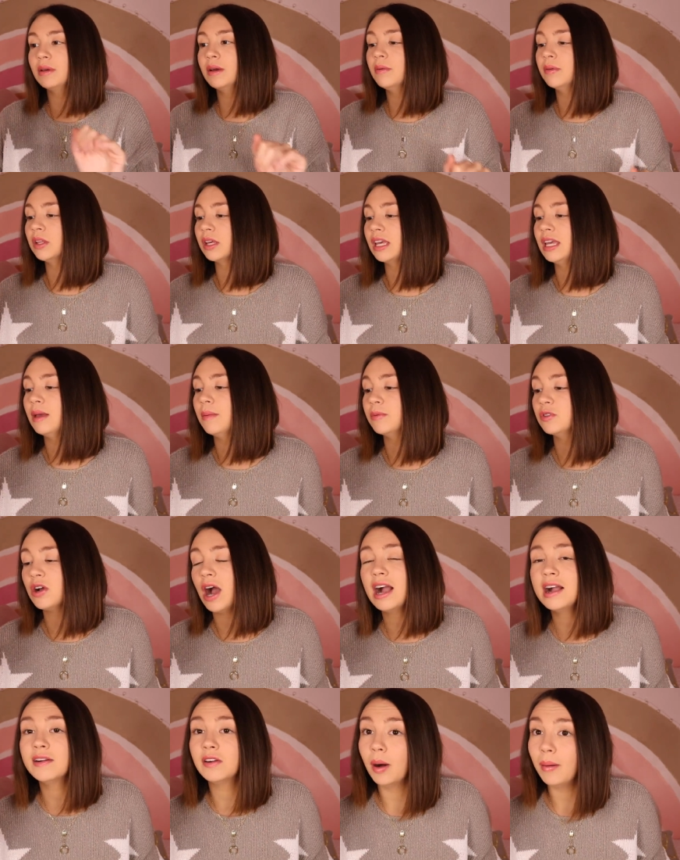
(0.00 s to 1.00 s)
be able to keep
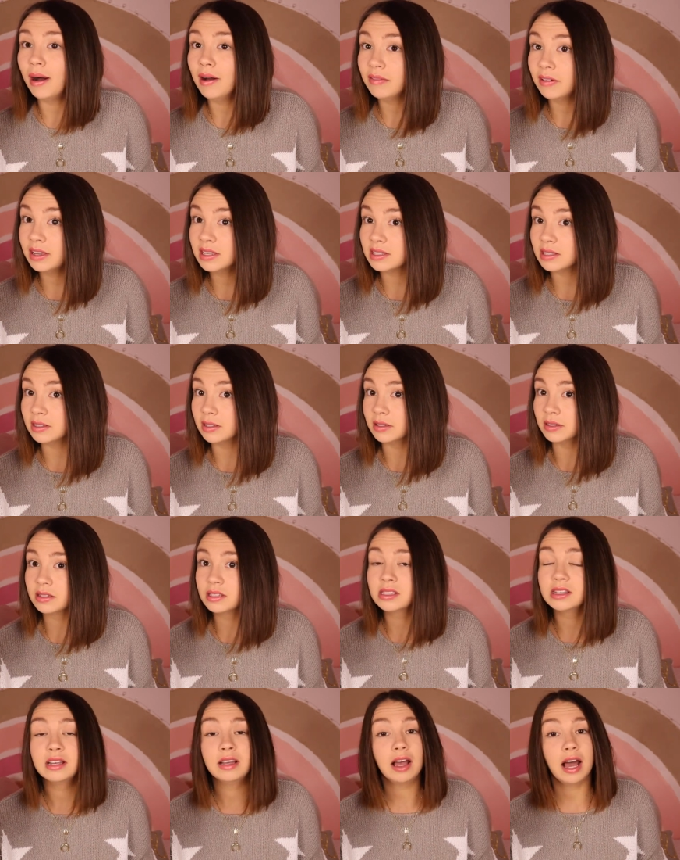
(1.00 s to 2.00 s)
track of all my
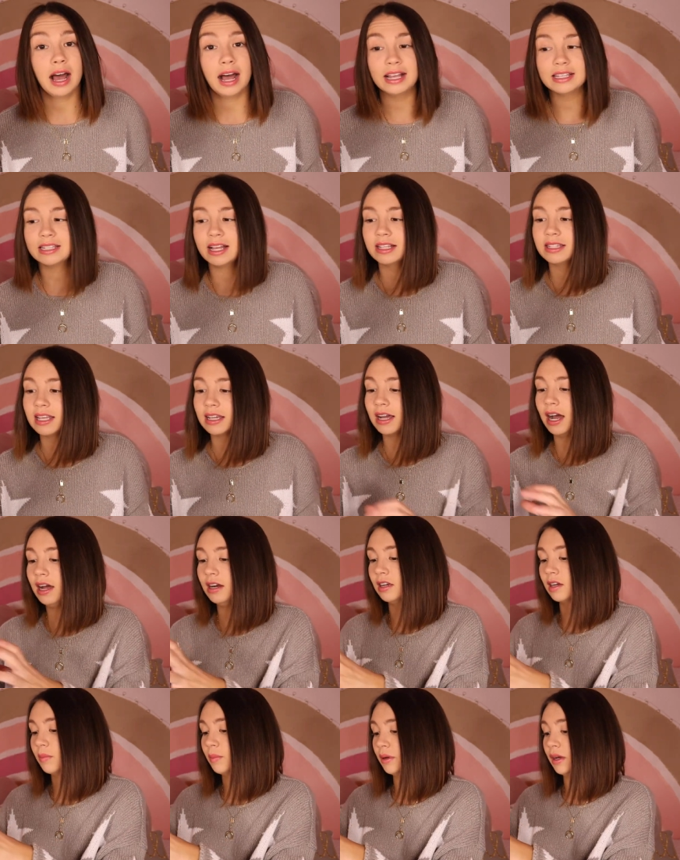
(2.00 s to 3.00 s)
faces. I sound
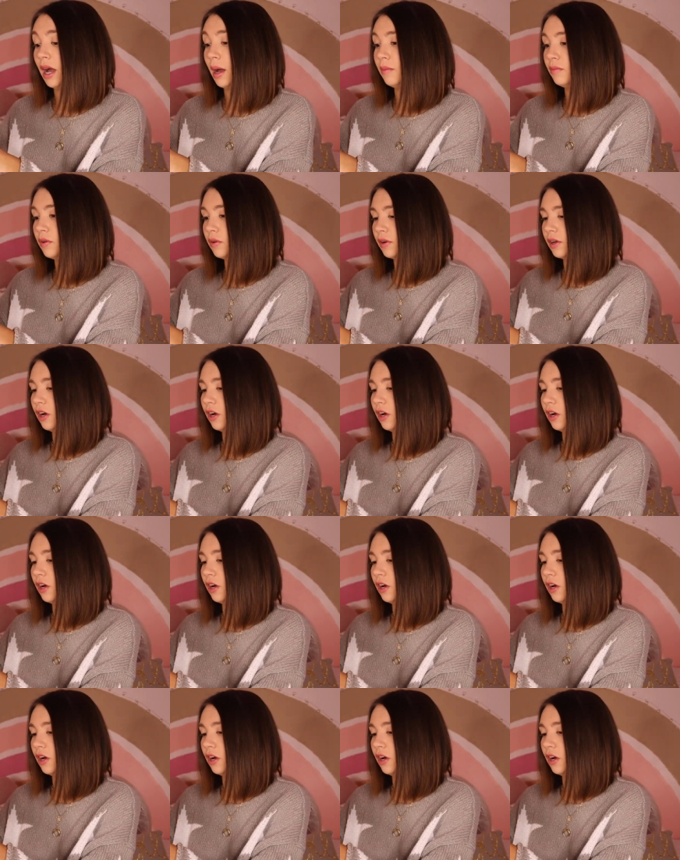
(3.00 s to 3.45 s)
psychotic, but I'm for